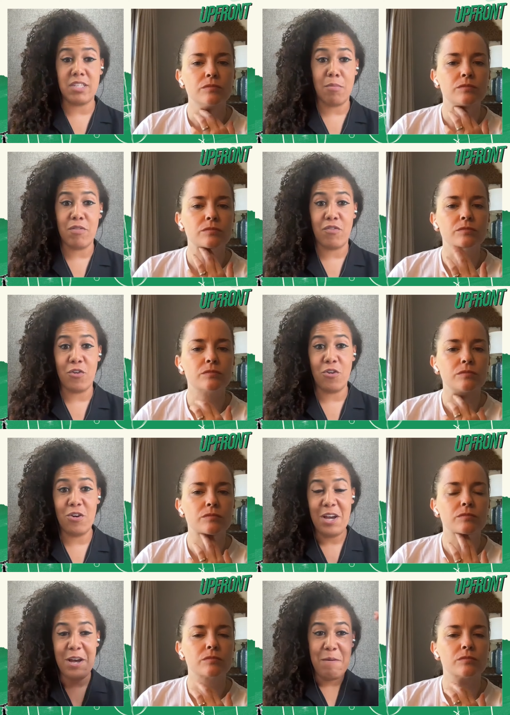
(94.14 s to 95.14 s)
Speaker 1: done
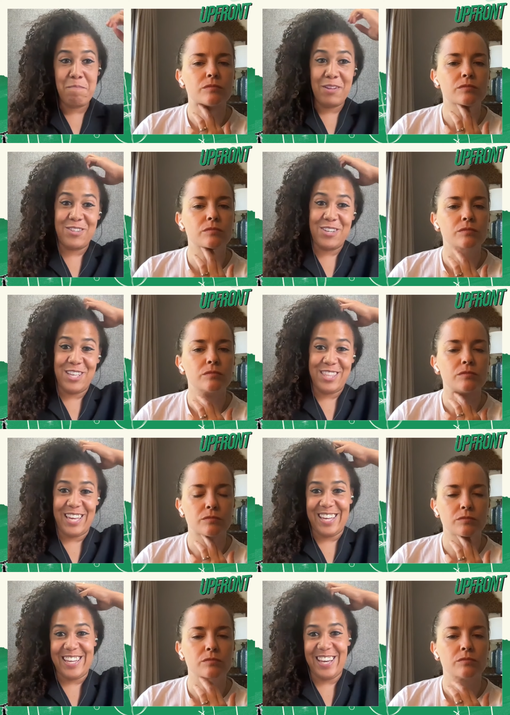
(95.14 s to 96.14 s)
before. But do you
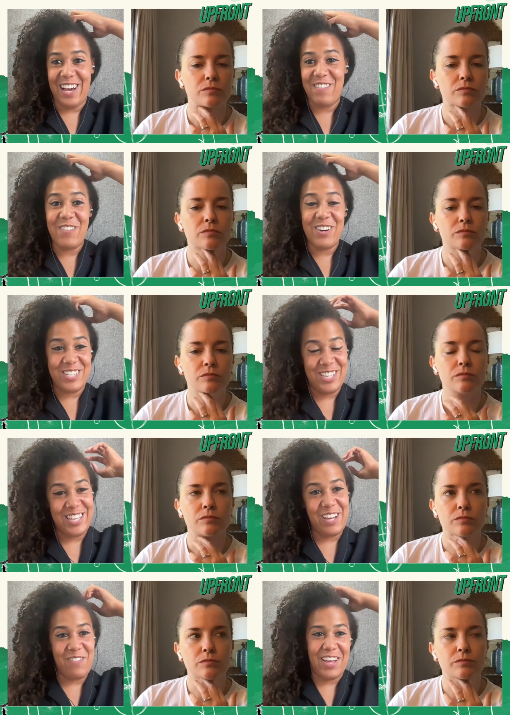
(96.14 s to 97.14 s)
think... I mean, what do you
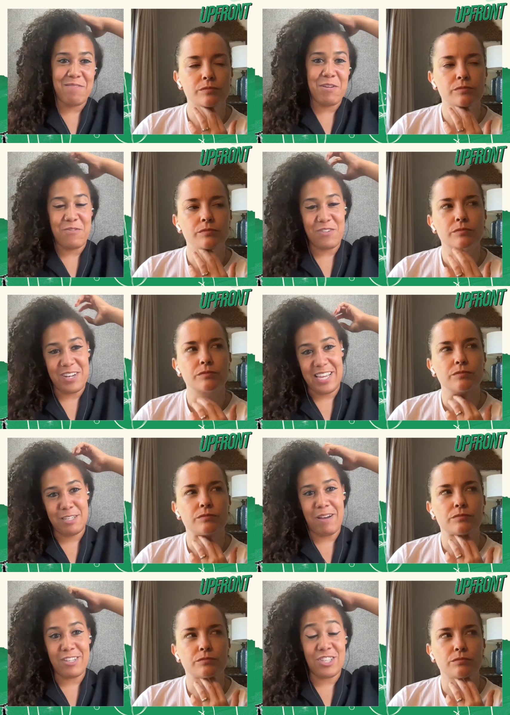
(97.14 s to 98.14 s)
think about the move for
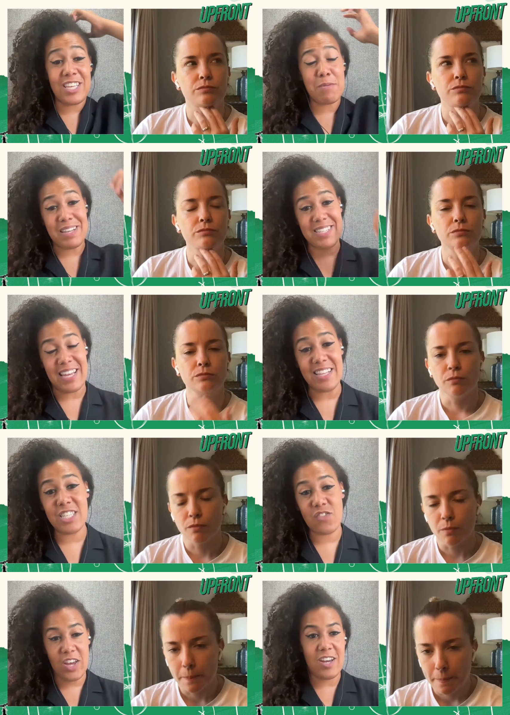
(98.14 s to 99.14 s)
Nikita Parris? Do you think it makes
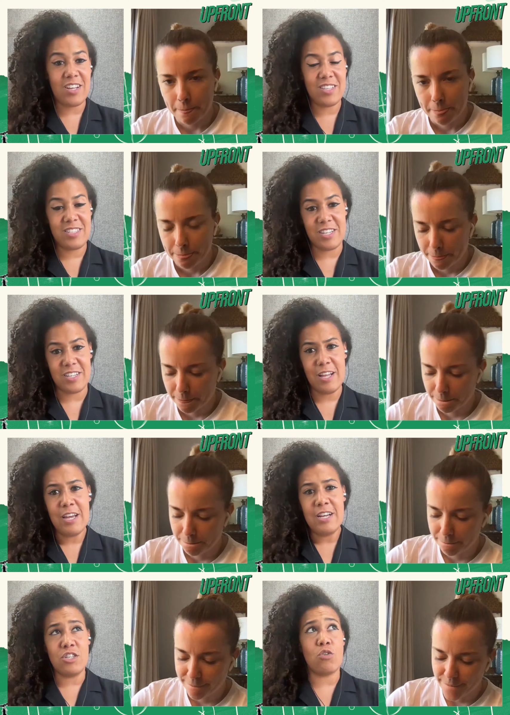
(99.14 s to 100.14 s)
sense for her to
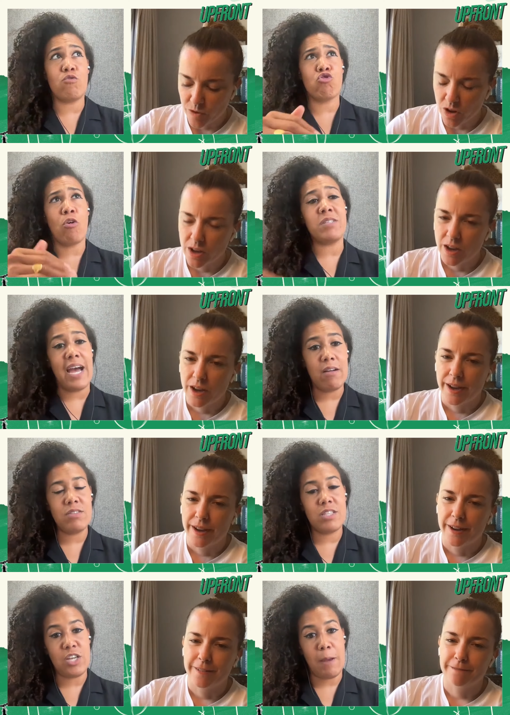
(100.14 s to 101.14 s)
sort of drop down
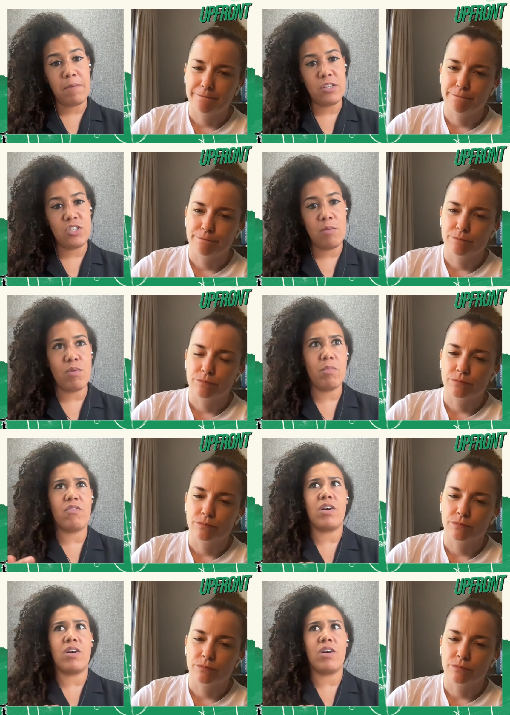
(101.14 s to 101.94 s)
to the Championship when we've